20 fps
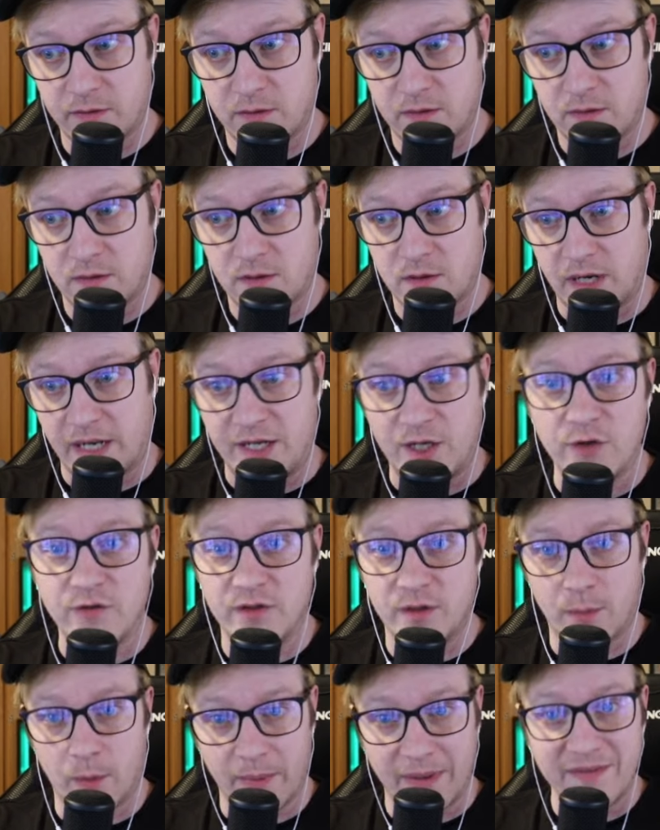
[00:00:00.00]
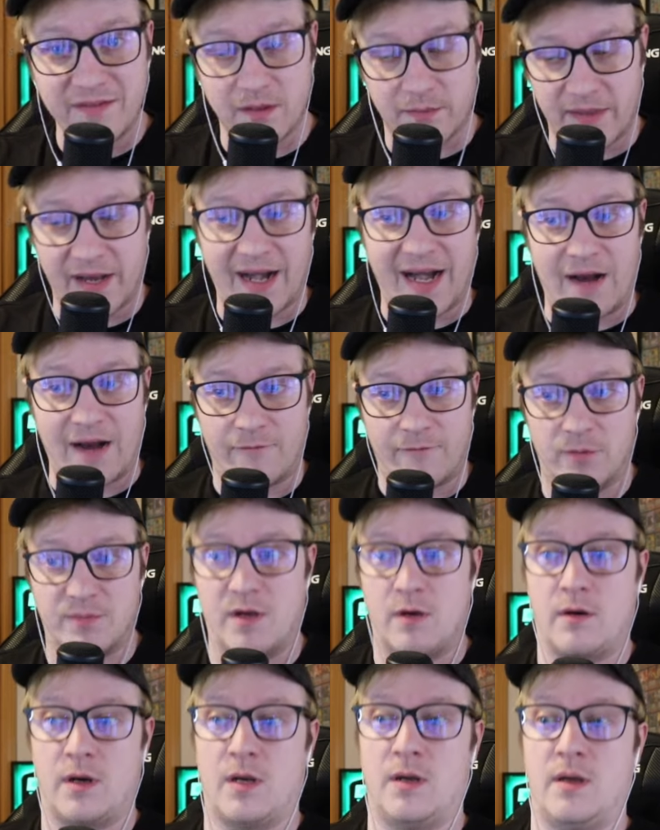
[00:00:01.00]
Mm-hmm. Like using the momentum and that I got from
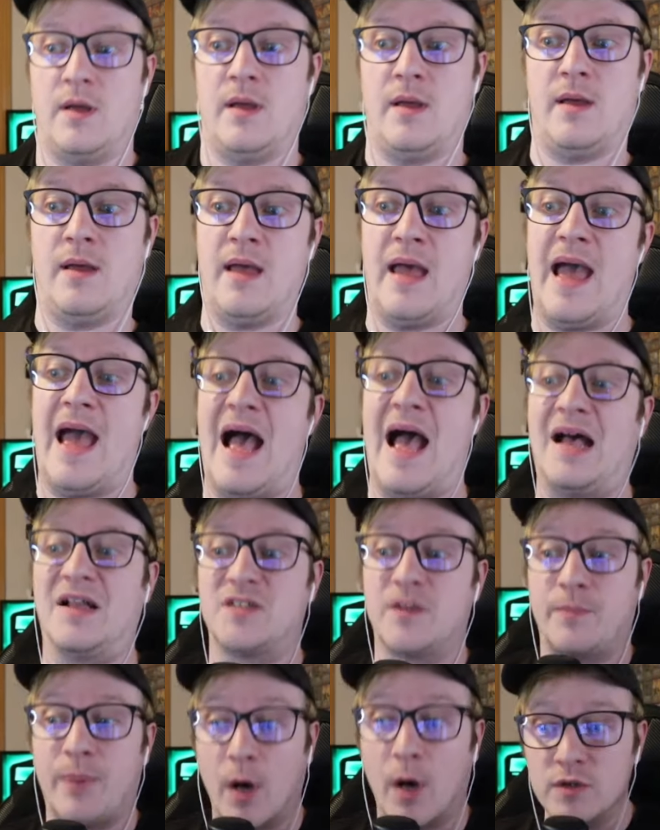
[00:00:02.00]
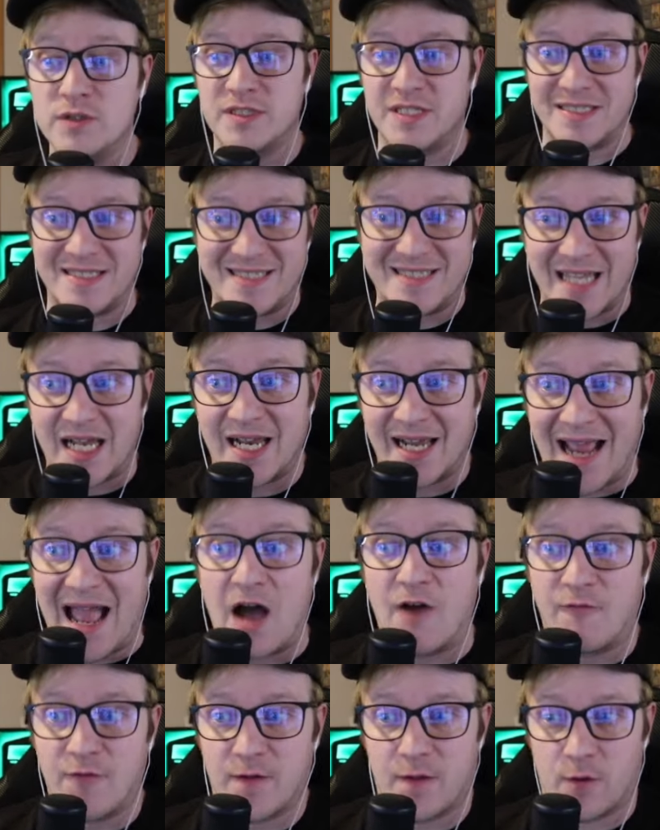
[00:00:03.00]
Toga. As opposed yeah, to selling
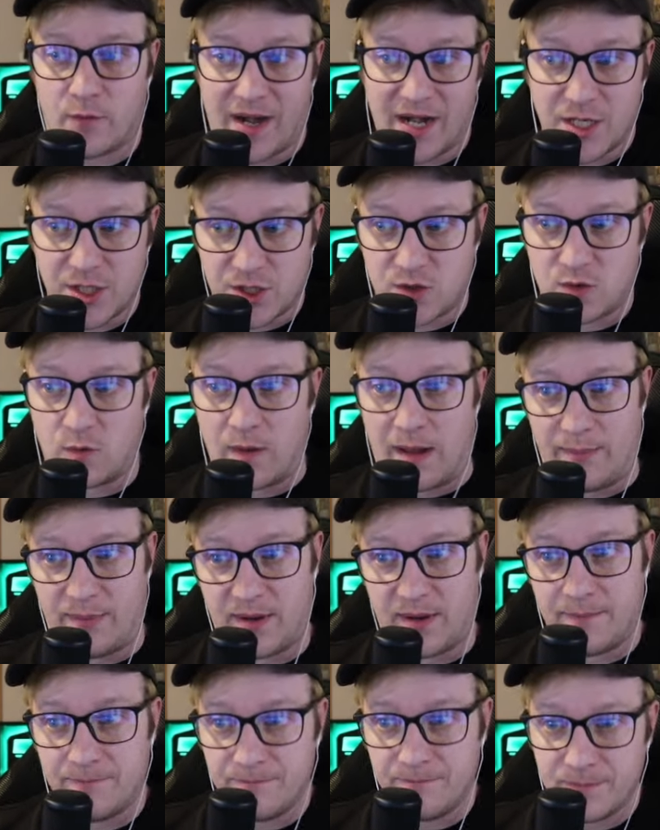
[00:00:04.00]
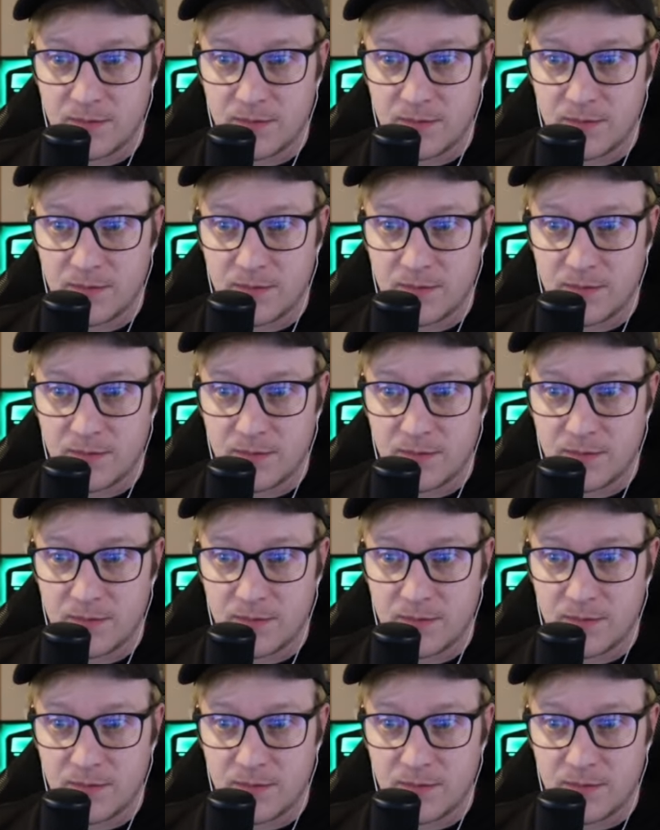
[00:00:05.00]
out for the ranged weapon.